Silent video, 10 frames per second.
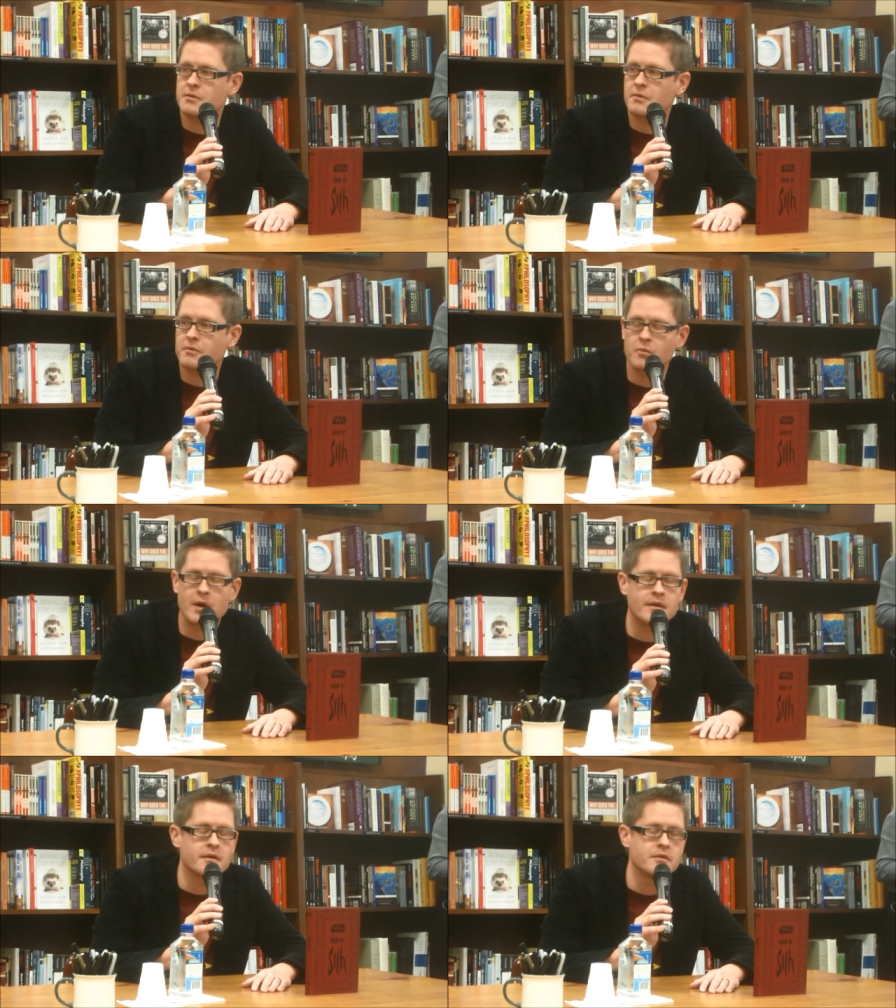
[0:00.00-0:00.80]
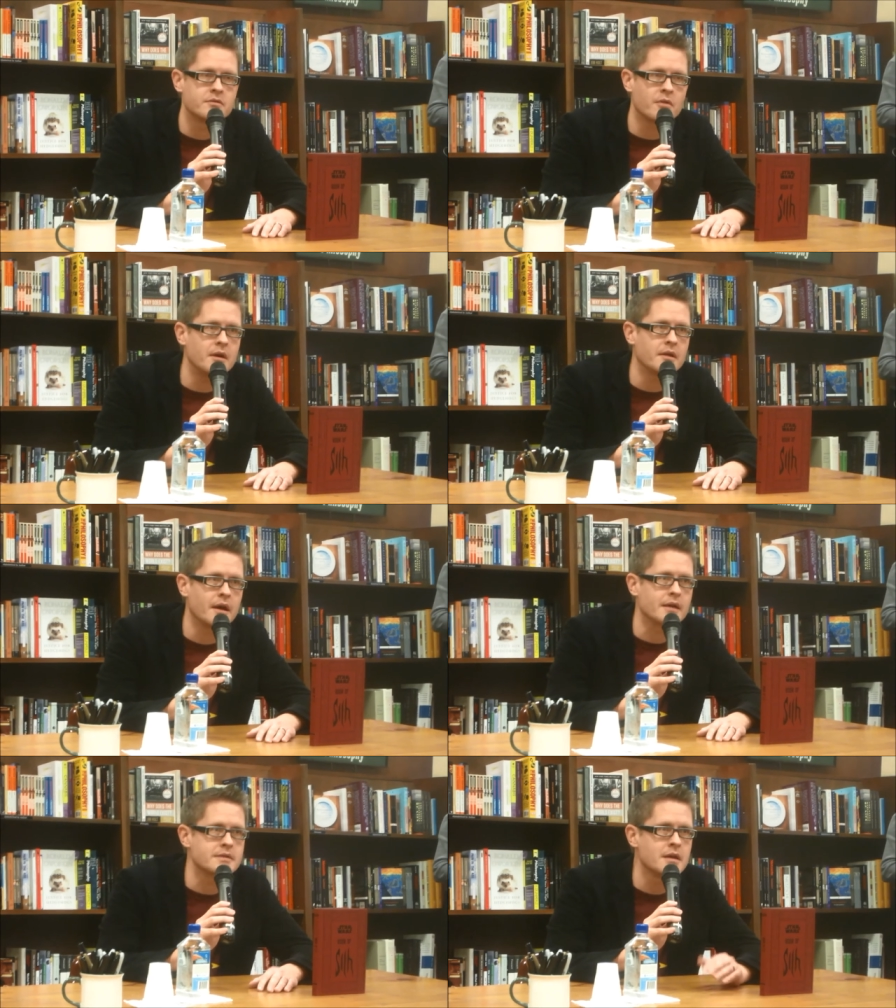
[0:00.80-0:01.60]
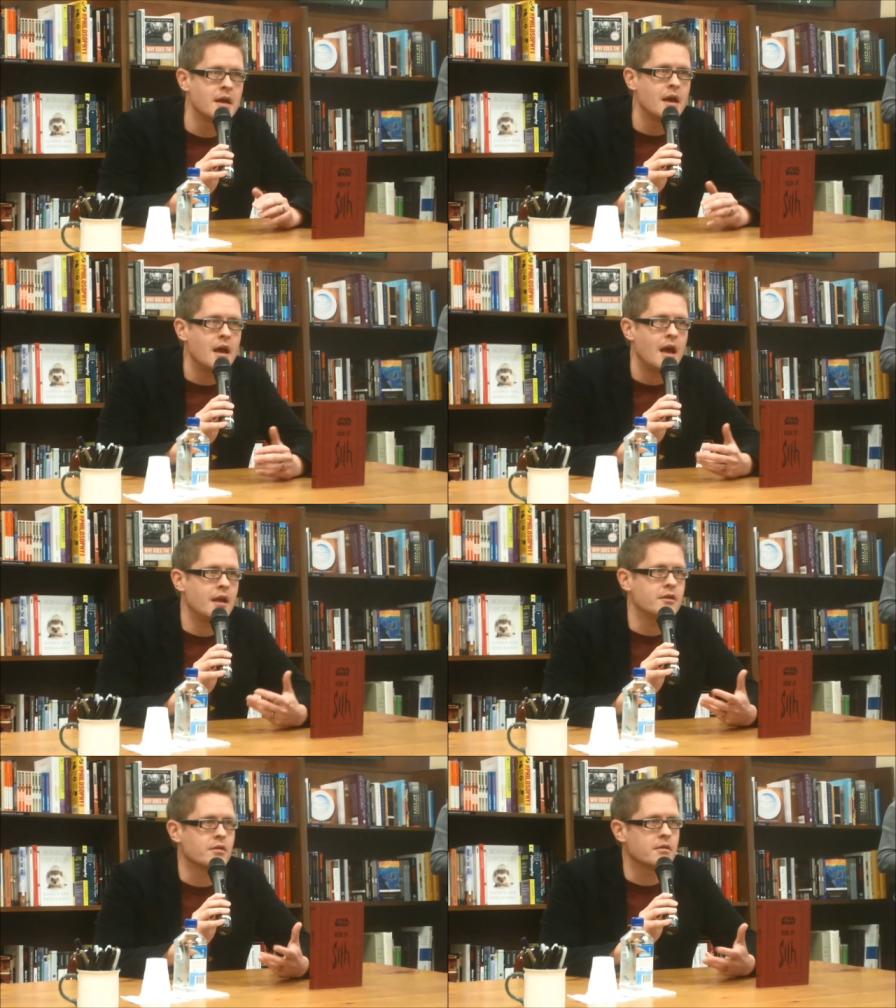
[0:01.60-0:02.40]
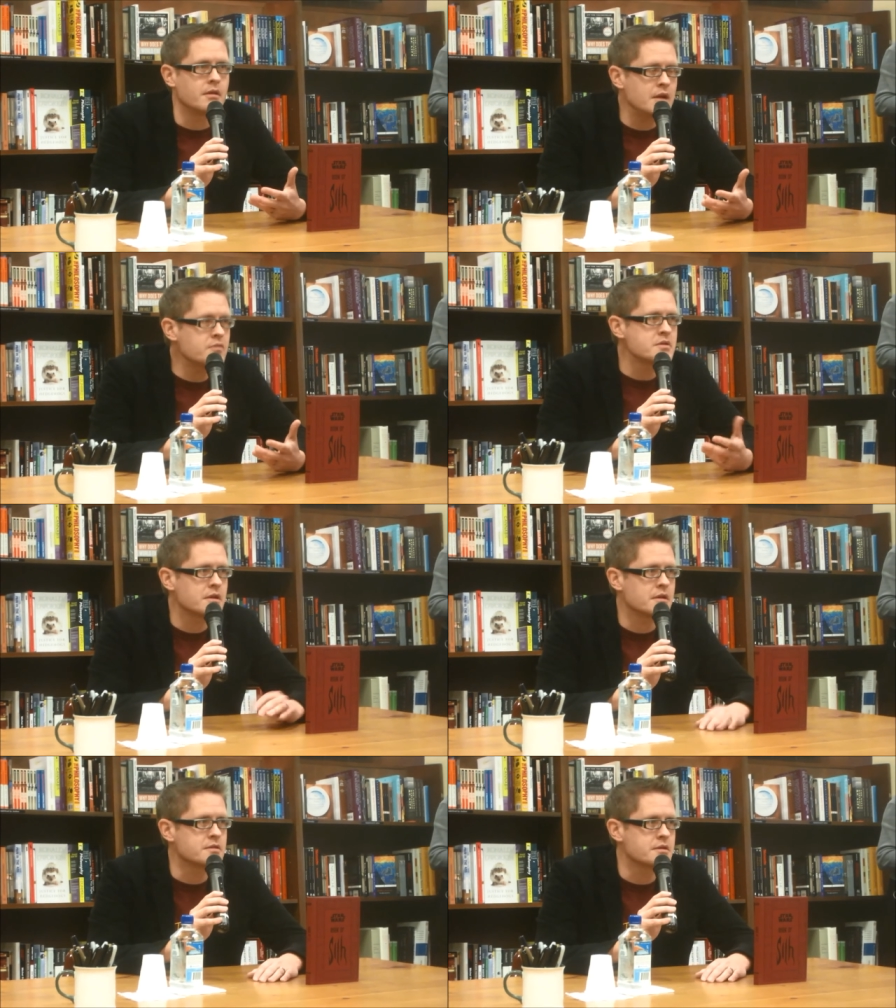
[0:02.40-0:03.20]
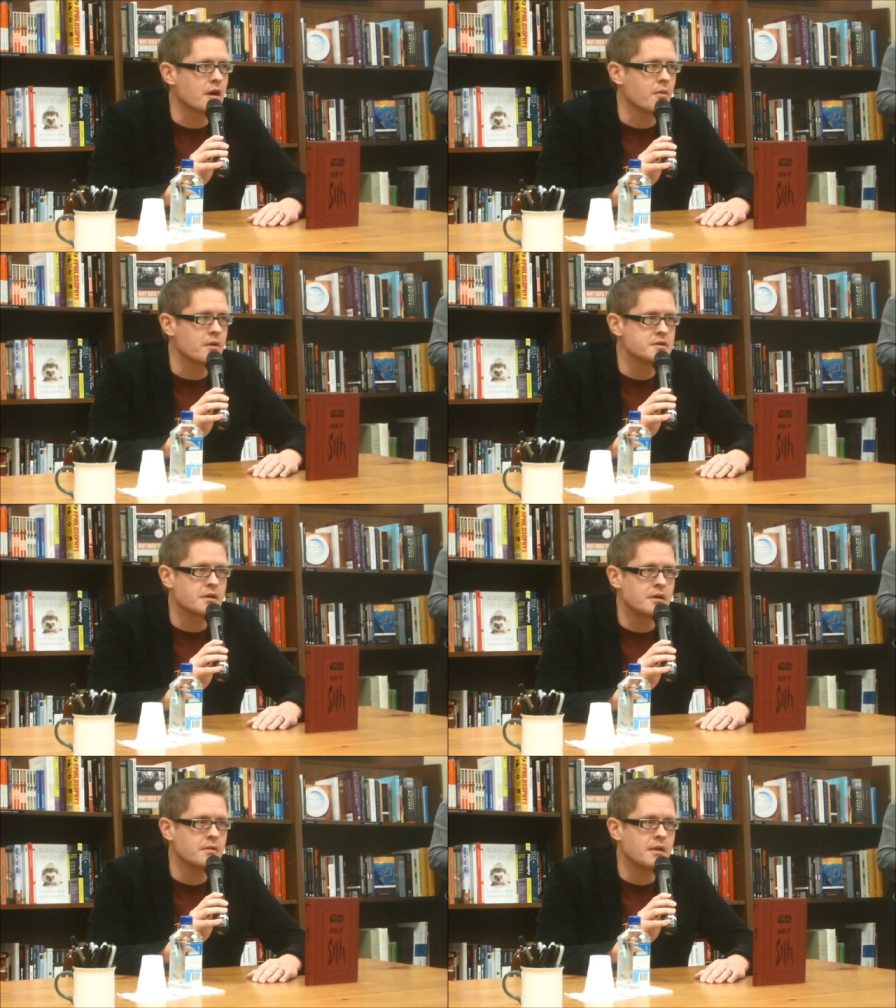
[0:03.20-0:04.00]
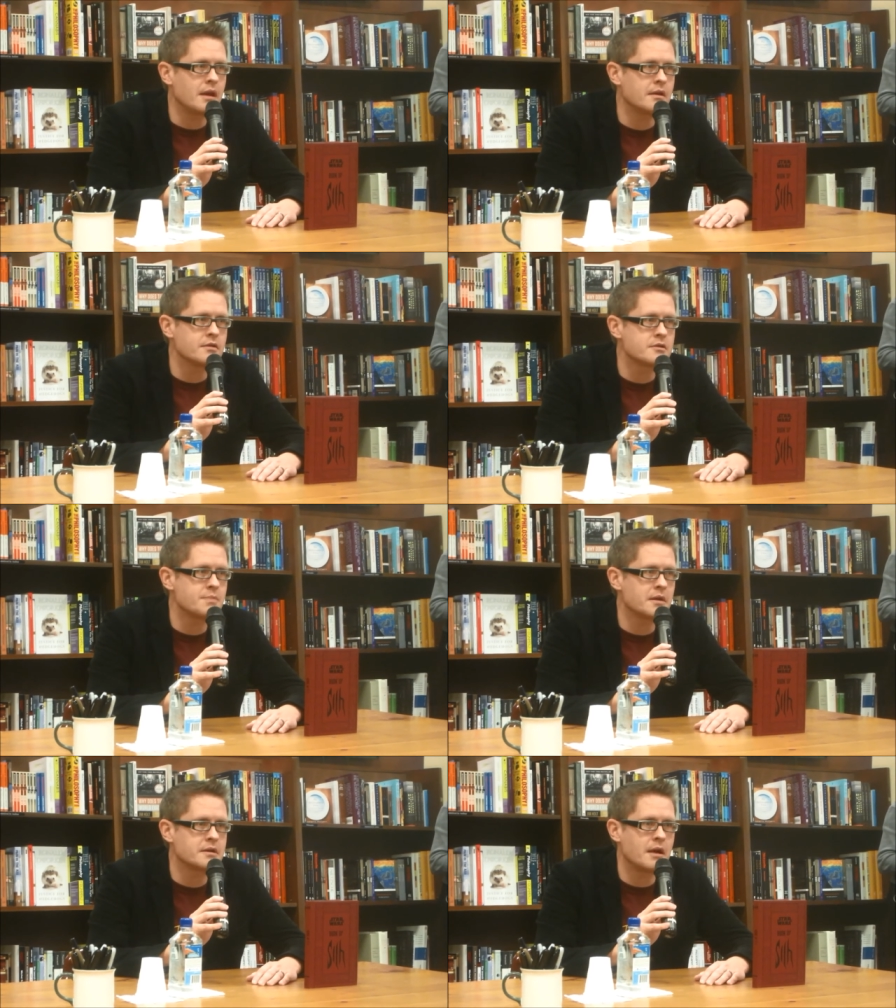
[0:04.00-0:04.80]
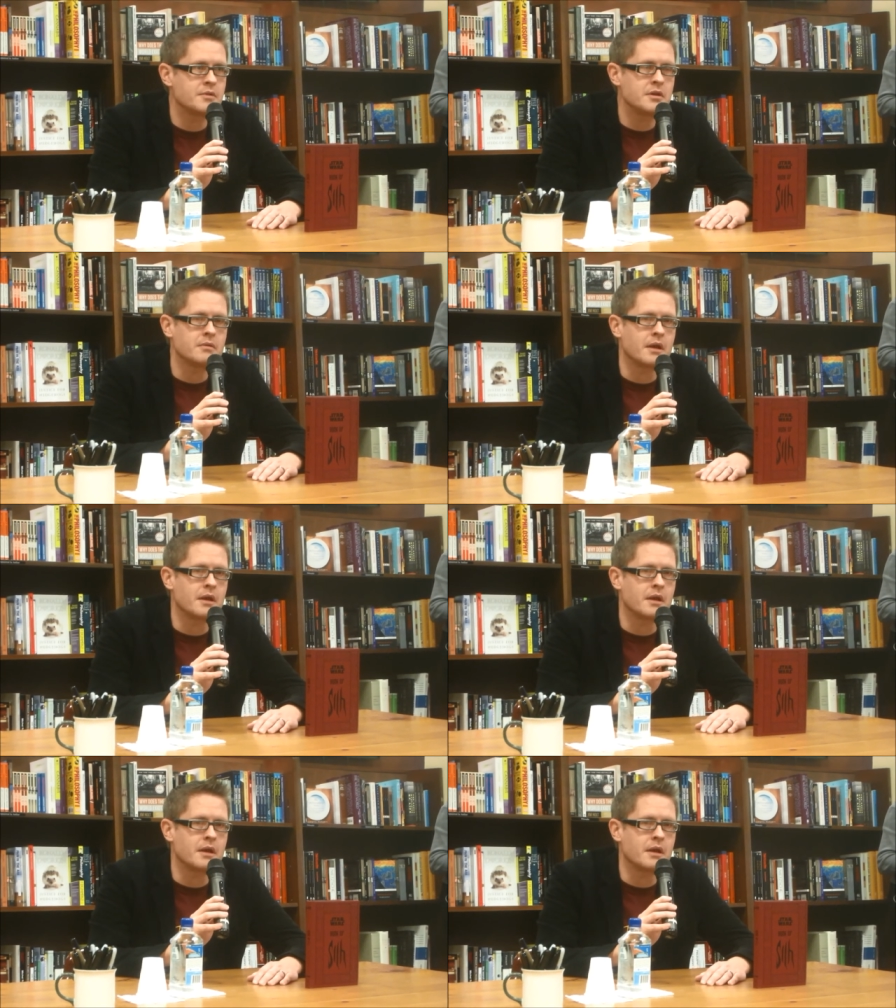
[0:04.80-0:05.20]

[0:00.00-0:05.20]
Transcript: the way that Troy likes, and you're interested in Star Wars, you can do that in your spare time too.